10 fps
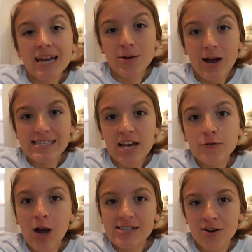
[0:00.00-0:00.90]
But anyways, if
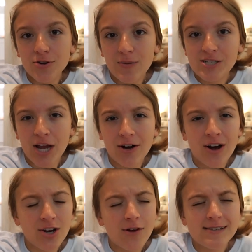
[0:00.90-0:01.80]
you guys are new to my channel,
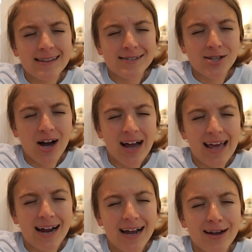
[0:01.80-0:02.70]
I know I've said this a lot
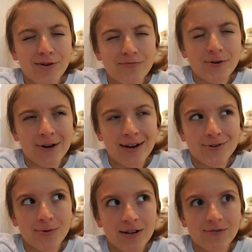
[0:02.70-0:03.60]
and I feel kind of
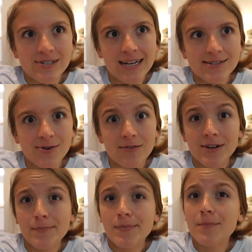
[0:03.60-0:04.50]
annoying for saying it so
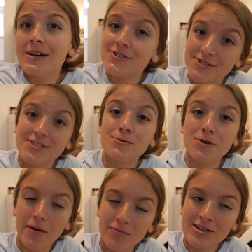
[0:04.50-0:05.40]
often, but make sure to
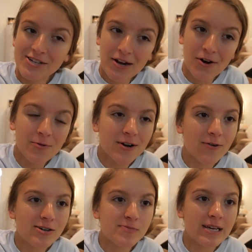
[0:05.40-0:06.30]
subscribe to my channel. We're
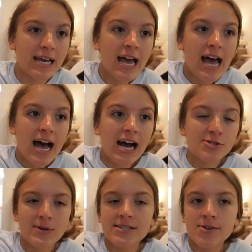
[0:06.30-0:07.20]
going to be uh,
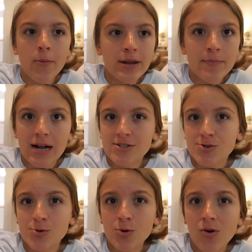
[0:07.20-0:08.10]
doing so many back to
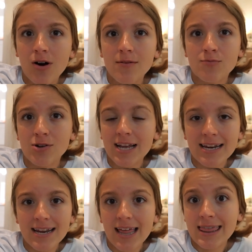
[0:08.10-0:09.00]
school
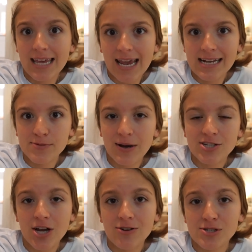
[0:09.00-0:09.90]
related things. My
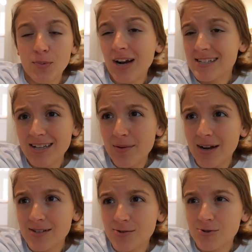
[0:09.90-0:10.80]
channel is practically a
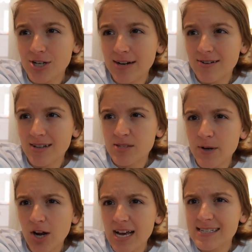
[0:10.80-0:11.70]
back to school channel, let's be
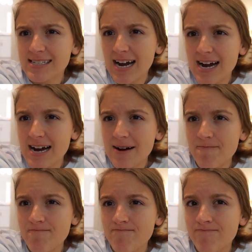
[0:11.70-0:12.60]
honest.
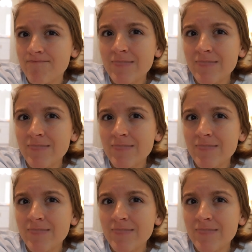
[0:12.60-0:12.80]
Um,